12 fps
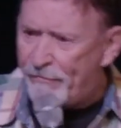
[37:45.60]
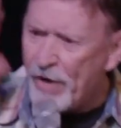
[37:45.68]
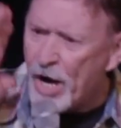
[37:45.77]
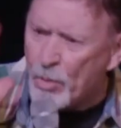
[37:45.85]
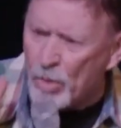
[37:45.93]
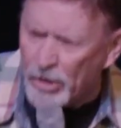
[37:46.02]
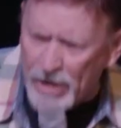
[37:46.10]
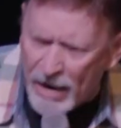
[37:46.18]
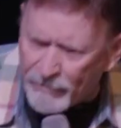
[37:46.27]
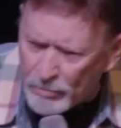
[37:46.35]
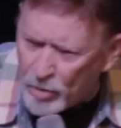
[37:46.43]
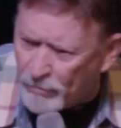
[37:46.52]
Fear will
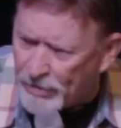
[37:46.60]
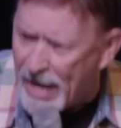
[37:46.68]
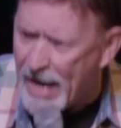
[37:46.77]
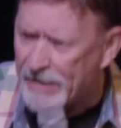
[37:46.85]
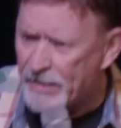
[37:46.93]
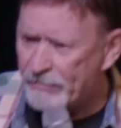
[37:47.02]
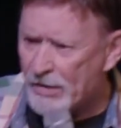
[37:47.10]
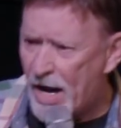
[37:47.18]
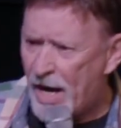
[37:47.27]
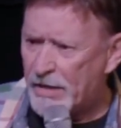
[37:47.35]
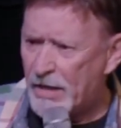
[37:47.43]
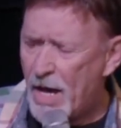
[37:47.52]
never move the hand of
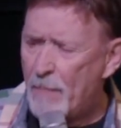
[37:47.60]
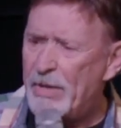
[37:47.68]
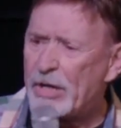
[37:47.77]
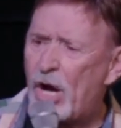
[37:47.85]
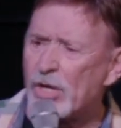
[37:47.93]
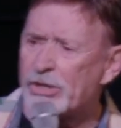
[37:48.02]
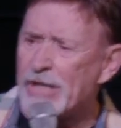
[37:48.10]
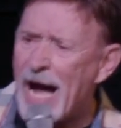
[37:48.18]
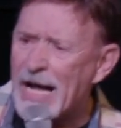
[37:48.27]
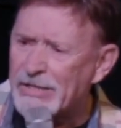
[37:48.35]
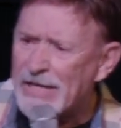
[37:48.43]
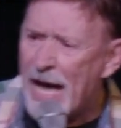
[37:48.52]
God. Because
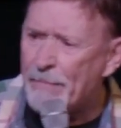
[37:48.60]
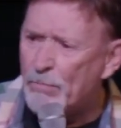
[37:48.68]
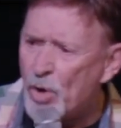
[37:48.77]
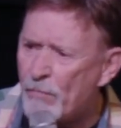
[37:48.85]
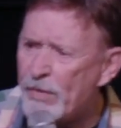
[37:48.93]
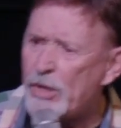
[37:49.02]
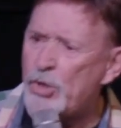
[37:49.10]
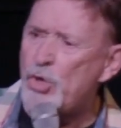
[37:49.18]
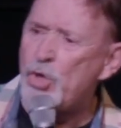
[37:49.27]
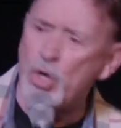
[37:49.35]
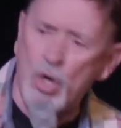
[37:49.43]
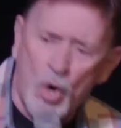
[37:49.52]
God's not moving,
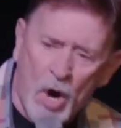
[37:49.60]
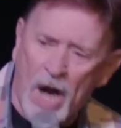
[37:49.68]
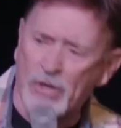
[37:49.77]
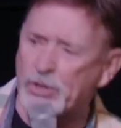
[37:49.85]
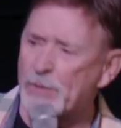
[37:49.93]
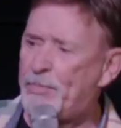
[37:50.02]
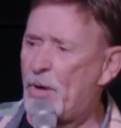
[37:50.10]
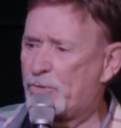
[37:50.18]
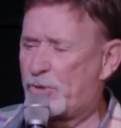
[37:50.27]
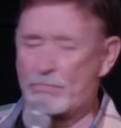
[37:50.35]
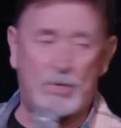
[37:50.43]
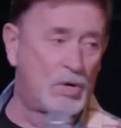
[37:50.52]
you are supposed
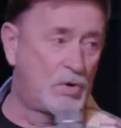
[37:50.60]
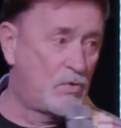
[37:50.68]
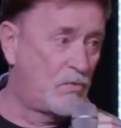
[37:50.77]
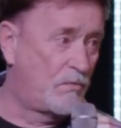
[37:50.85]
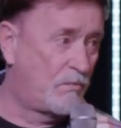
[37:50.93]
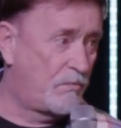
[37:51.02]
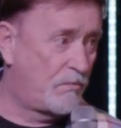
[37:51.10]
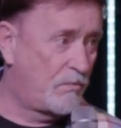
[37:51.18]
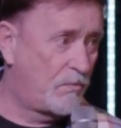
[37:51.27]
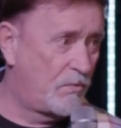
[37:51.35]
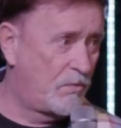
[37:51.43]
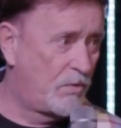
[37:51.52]
to move.
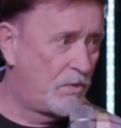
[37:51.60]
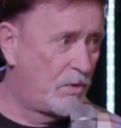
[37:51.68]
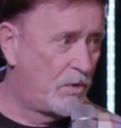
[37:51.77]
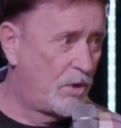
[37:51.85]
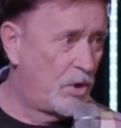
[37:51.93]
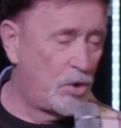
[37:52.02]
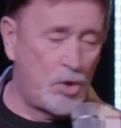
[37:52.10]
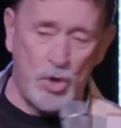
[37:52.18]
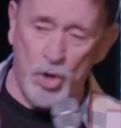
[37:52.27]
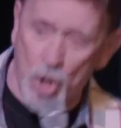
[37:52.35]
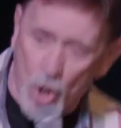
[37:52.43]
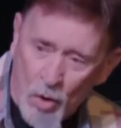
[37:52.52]

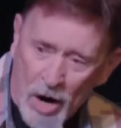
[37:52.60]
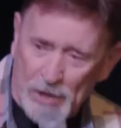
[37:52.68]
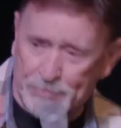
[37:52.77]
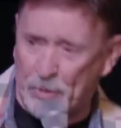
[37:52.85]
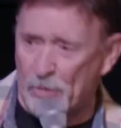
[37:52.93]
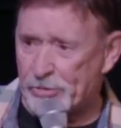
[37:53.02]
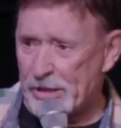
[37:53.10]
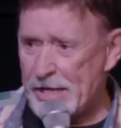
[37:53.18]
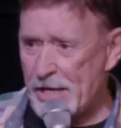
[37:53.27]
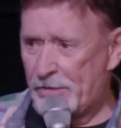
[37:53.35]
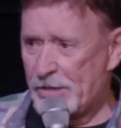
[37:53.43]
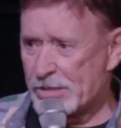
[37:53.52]
You are supposed to
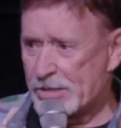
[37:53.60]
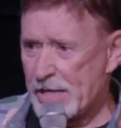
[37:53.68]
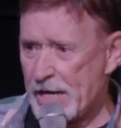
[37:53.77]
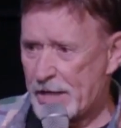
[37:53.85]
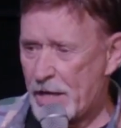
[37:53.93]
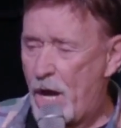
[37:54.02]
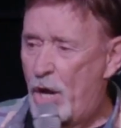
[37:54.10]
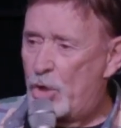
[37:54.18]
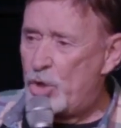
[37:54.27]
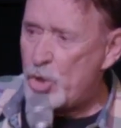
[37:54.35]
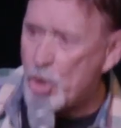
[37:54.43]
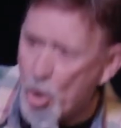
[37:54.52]
heal the sick.
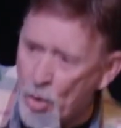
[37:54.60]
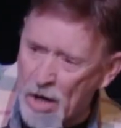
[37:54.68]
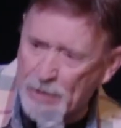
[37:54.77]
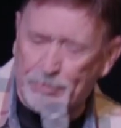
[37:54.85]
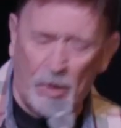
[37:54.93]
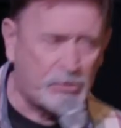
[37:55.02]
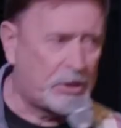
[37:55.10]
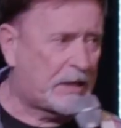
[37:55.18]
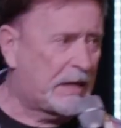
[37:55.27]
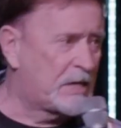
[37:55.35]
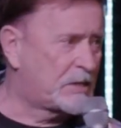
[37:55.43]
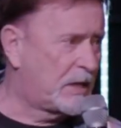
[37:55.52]
You are supposed to
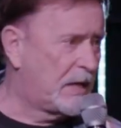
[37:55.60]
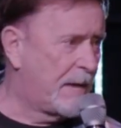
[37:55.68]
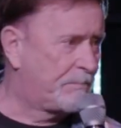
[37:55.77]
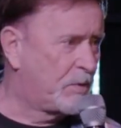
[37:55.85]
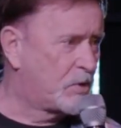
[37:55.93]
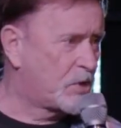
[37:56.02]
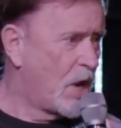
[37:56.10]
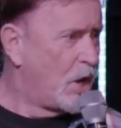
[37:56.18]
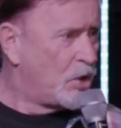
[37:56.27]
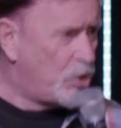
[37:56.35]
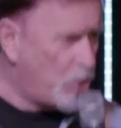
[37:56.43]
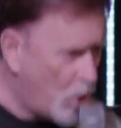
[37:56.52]
cleanse the lepers.
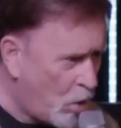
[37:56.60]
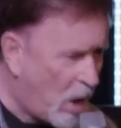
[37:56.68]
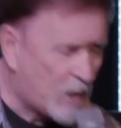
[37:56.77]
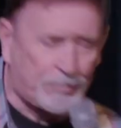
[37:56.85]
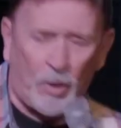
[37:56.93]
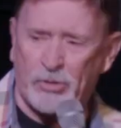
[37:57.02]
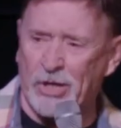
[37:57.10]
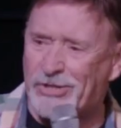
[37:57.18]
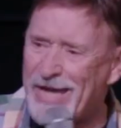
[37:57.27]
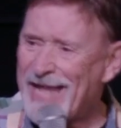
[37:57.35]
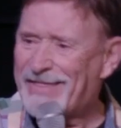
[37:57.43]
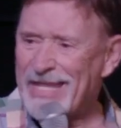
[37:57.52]
You are supposed to
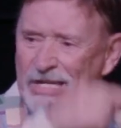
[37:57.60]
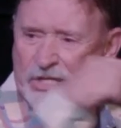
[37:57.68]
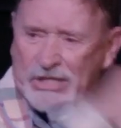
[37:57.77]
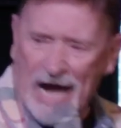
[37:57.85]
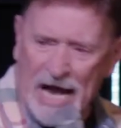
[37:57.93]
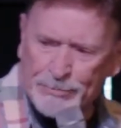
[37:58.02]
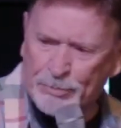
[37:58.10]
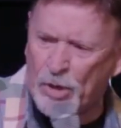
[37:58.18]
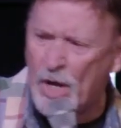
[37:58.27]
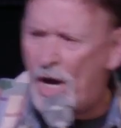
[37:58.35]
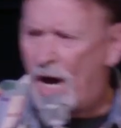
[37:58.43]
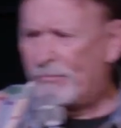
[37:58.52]
take this gospel
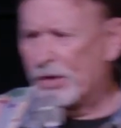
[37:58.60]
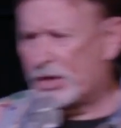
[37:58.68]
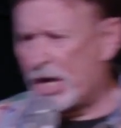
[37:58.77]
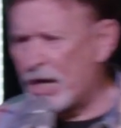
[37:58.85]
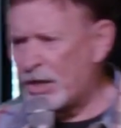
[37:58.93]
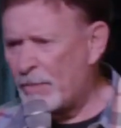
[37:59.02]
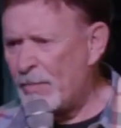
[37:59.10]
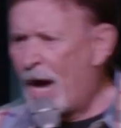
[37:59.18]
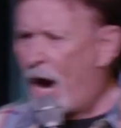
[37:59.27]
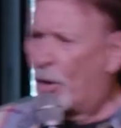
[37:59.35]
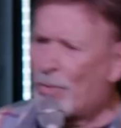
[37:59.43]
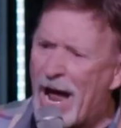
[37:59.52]
of the kingdom
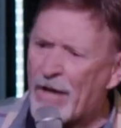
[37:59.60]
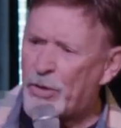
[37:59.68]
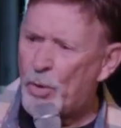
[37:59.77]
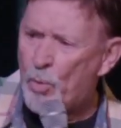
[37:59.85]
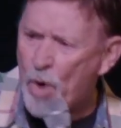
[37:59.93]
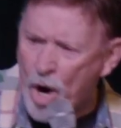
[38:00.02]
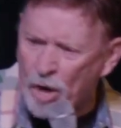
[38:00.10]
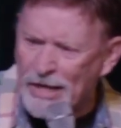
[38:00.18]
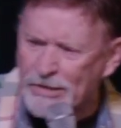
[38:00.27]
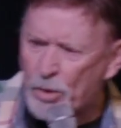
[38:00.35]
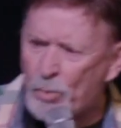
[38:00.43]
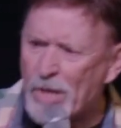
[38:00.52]
around the world
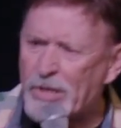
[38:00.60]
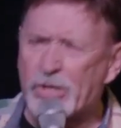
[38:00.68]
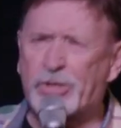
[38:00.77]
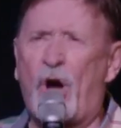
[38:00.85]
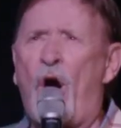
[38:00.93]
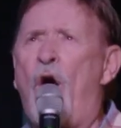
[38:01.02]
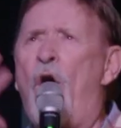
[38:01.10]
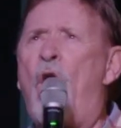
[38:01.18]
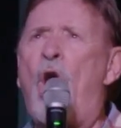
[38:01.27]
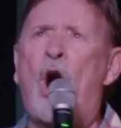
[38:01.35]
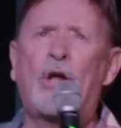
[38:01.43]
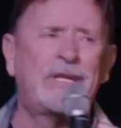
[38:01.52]
as a witness to
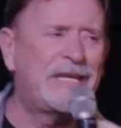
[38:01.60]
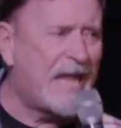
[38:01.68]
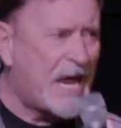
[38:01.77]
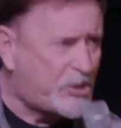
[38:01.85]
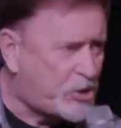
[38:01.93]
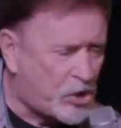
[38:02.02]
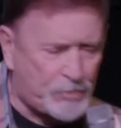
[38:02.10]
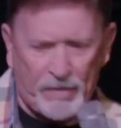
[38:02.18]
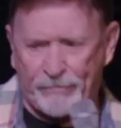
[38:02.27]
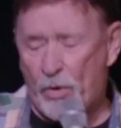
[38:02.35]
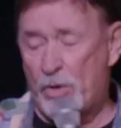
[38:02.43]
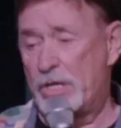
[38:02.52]
all nations before